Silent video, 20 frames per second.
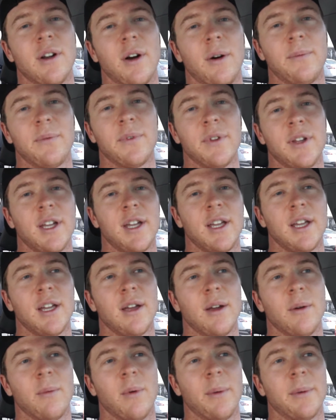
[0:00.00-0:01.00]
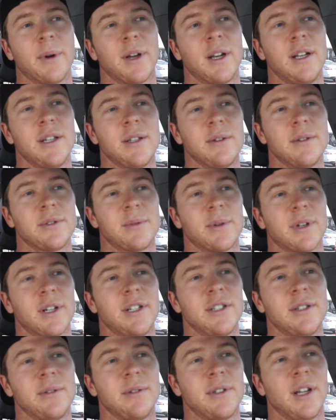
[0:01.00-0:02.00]
hopefully what we're gonna do is we're
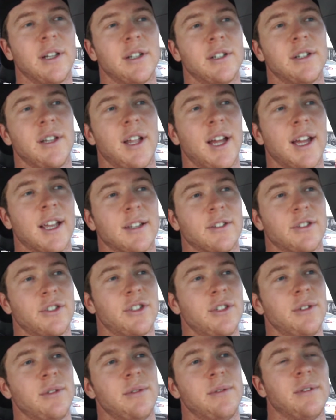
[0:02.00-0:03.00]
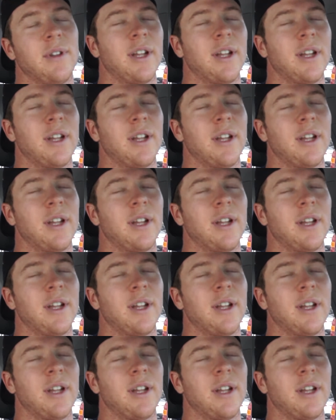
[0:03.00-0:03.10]
gonna do another like shoot,